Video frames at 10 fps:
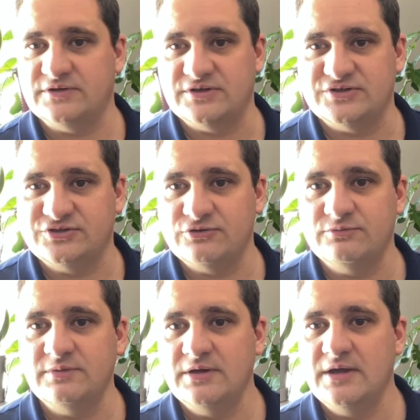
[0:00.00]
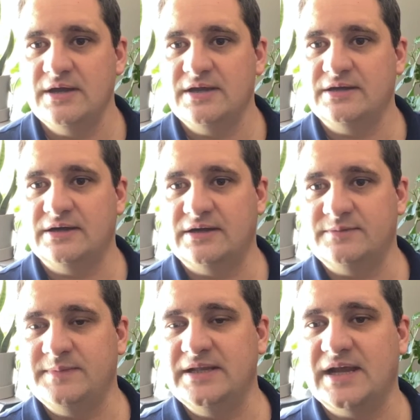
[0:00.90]
Zoom
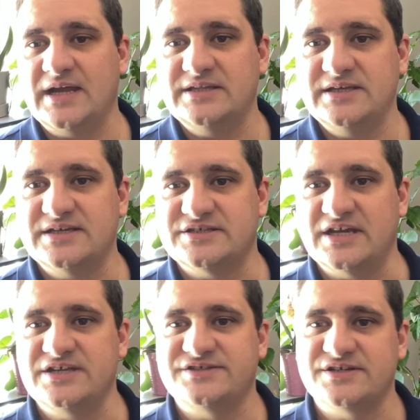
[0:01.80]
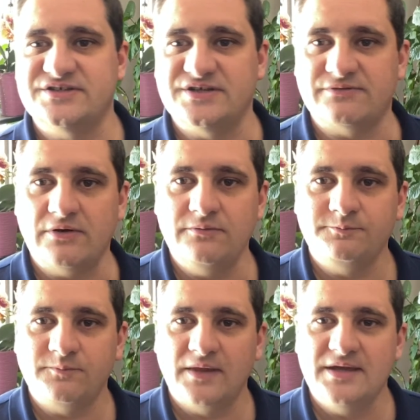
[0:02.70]
meeting ID is
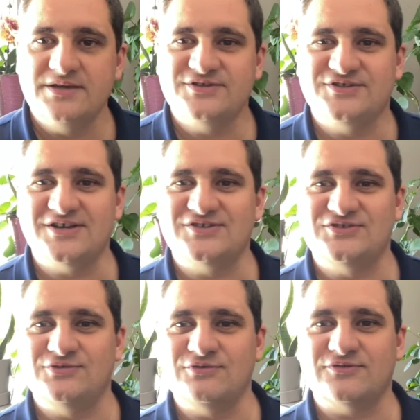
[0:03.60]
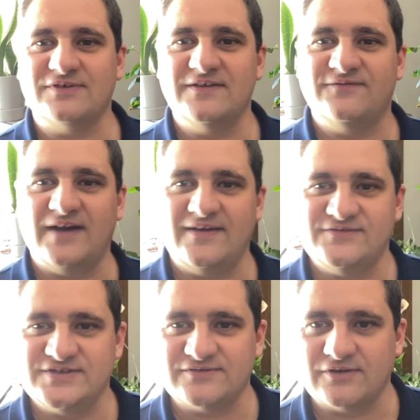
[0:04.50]

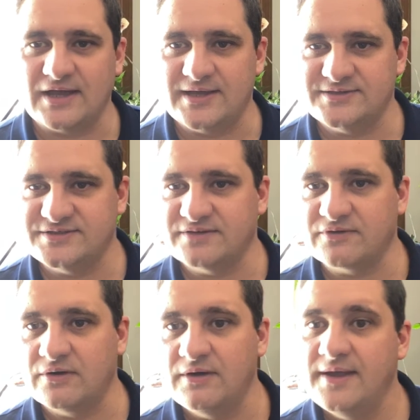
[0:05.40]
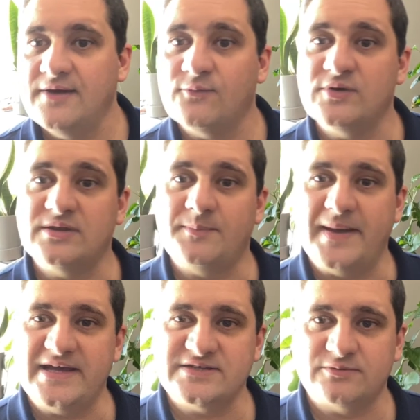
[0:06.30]
860-623-5080 with the
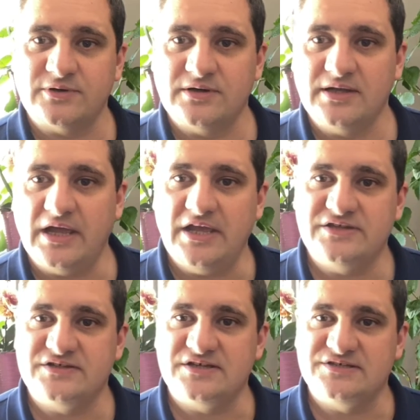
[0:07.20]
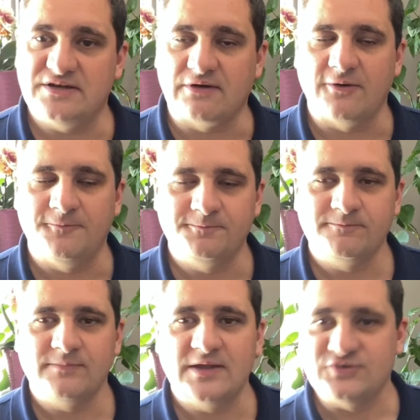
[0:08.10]
password 860.
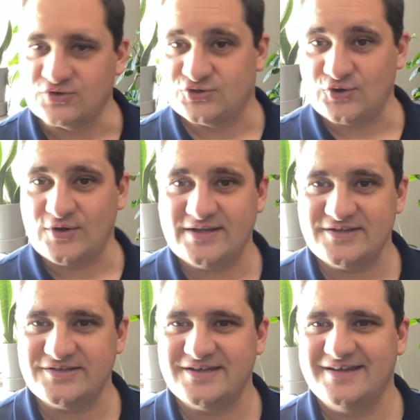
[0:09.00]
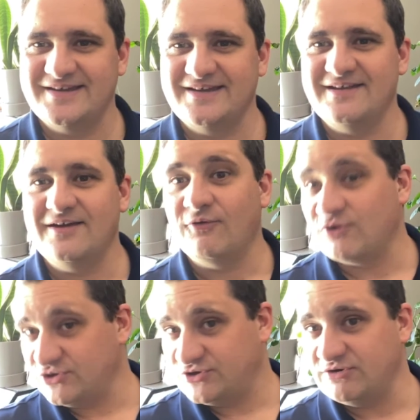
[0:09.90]
So join us
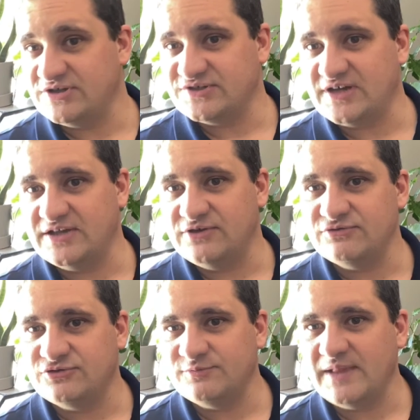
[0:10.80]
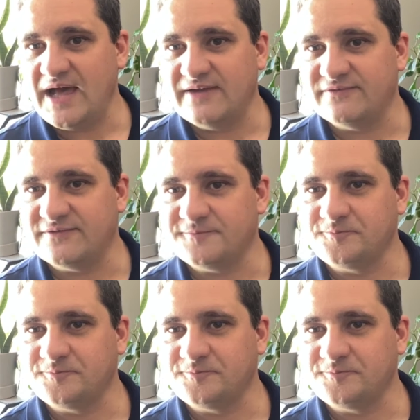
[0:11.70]
or join us on YouTube Live.